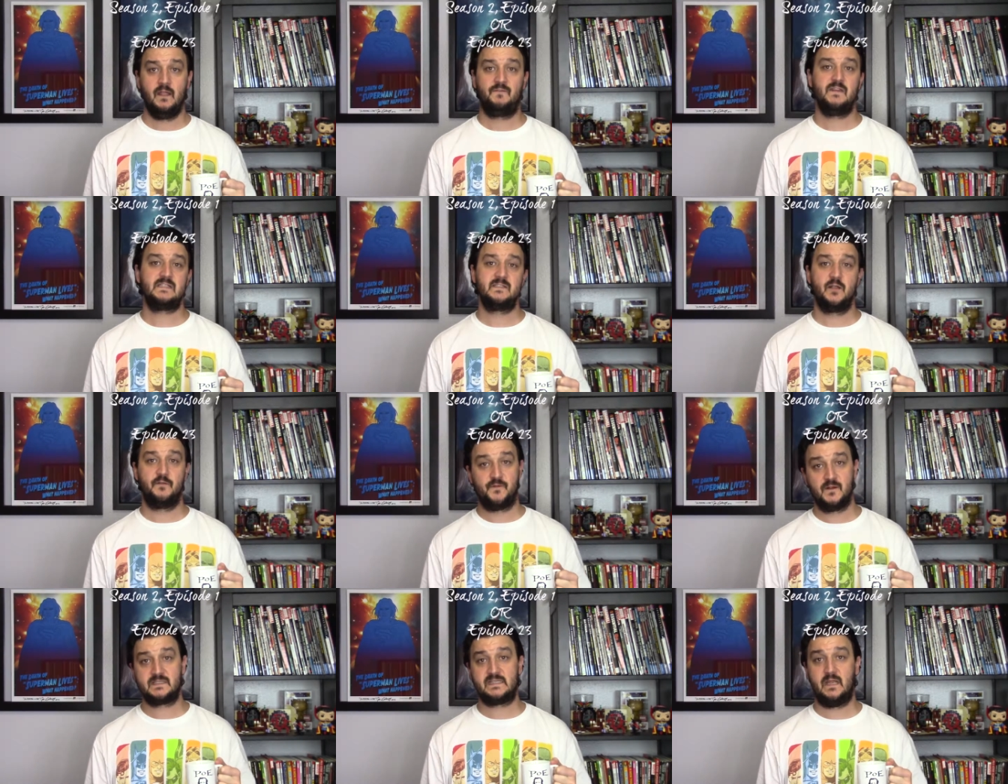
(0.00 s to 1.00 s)
If this is your
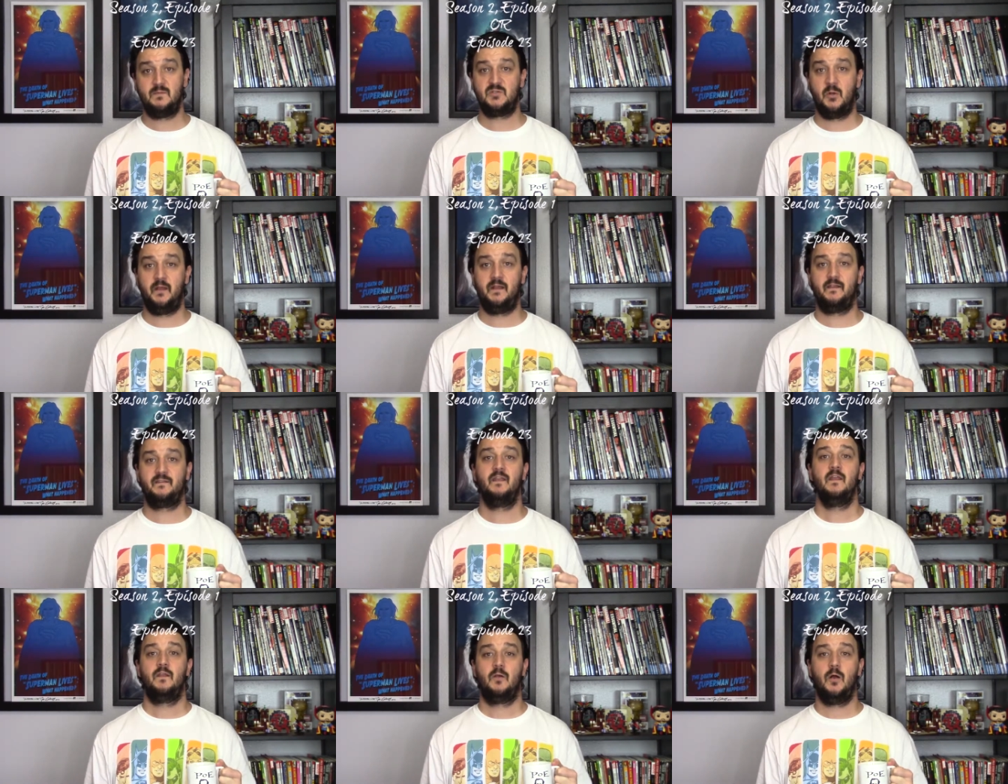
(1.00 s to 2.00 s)
first time joining us,
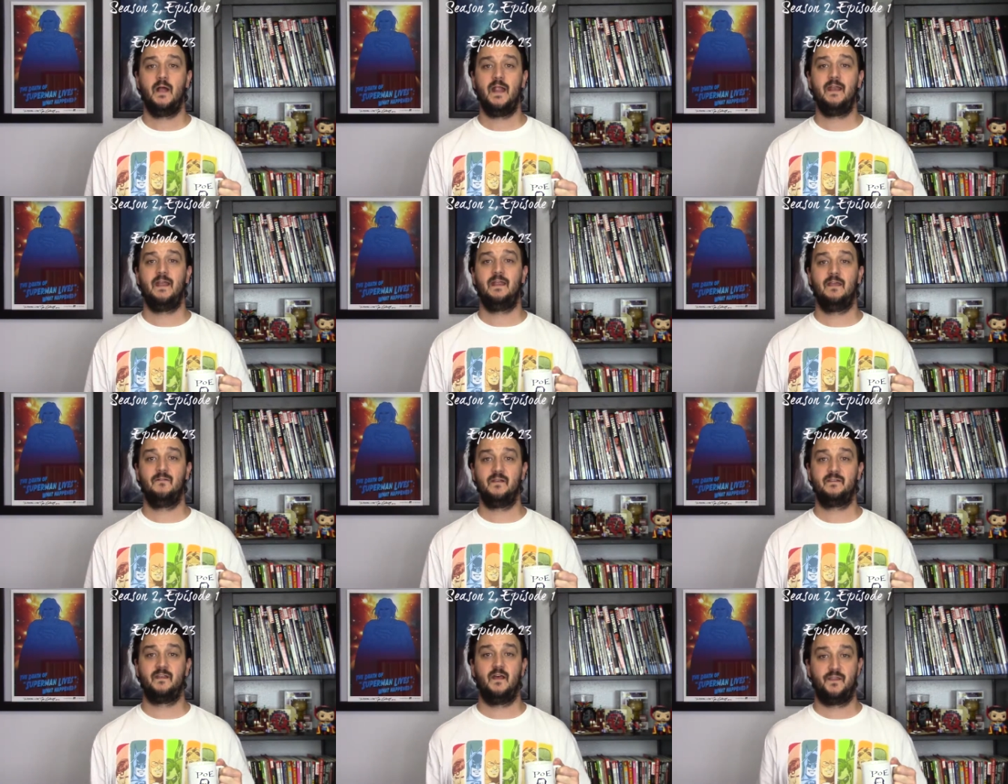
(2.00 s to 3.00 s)
go ahead and give
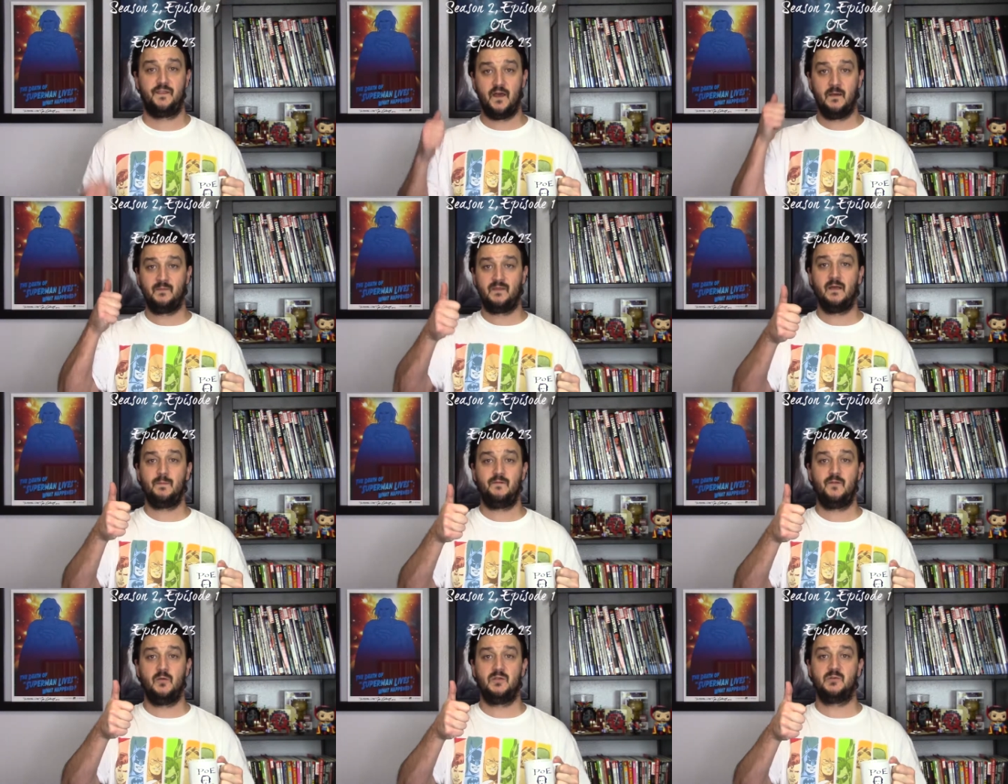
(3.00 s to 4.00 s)
us a thumbs up
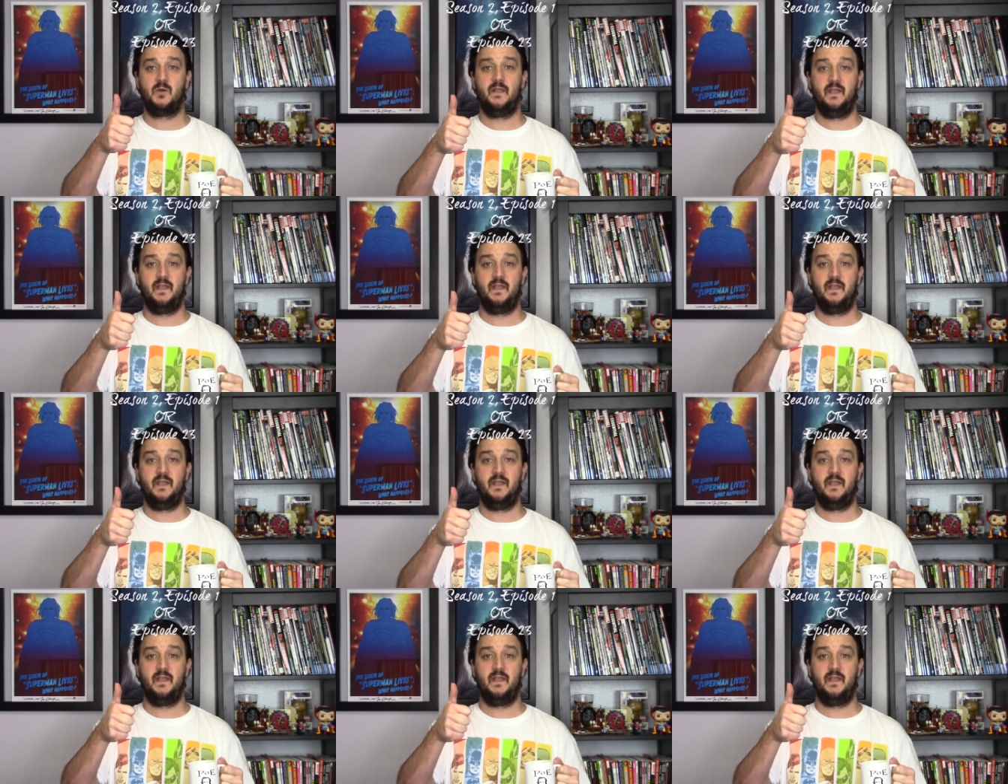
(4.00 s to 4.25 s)
if you enjoy